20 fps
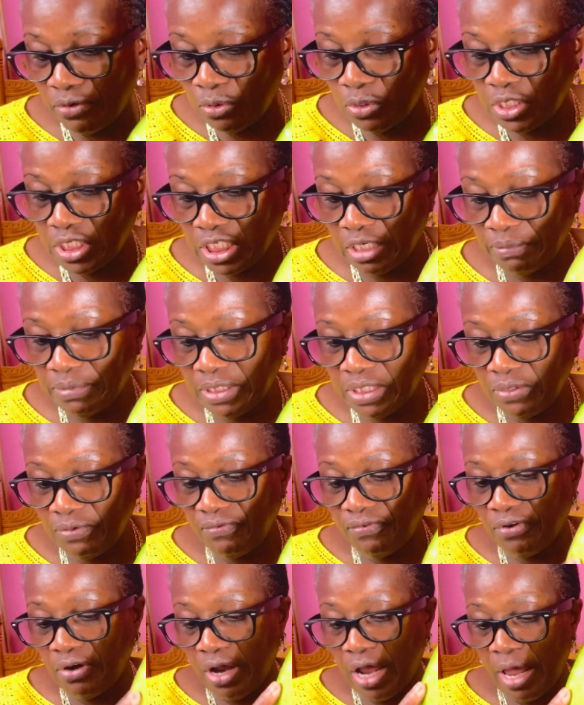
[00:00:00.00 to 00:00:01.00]
good substitute
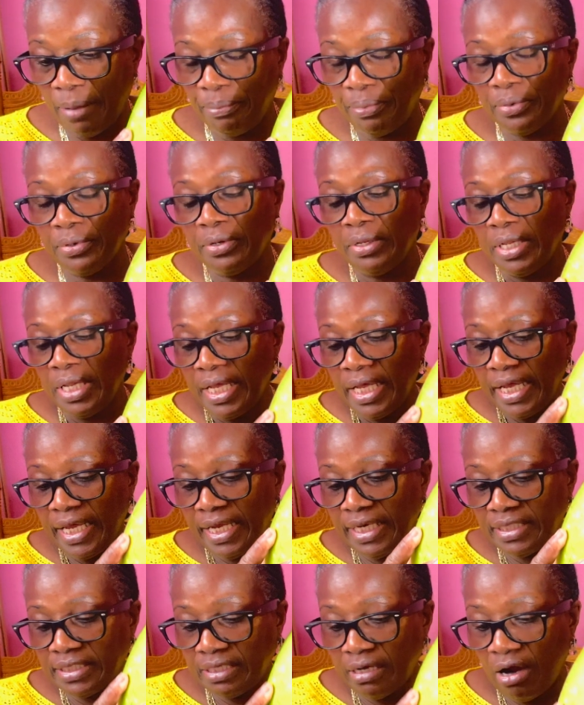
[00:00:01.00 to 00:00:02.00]
for apple
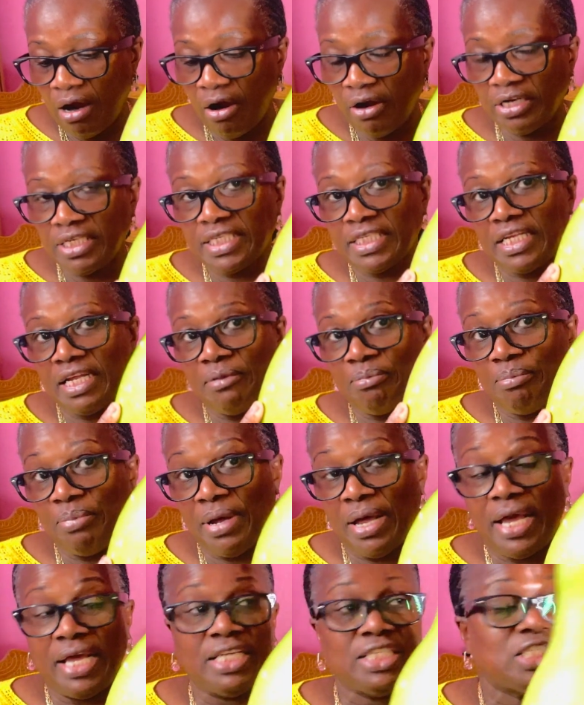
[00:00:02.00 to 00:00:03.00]
in tarts and
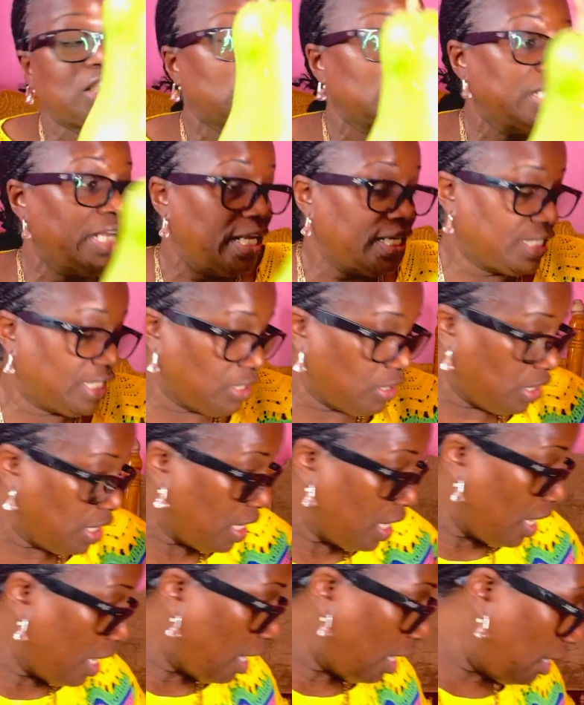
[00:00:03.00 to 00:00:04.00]
pies. So yes, a
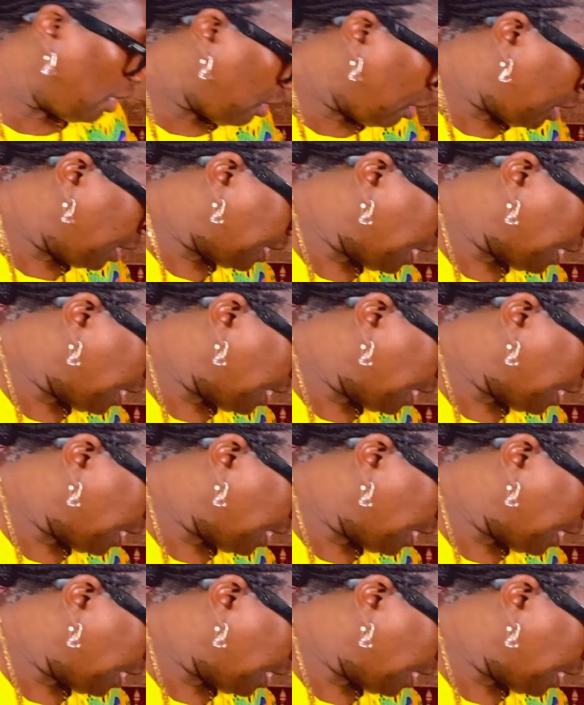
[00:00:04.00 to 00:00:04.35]
lot of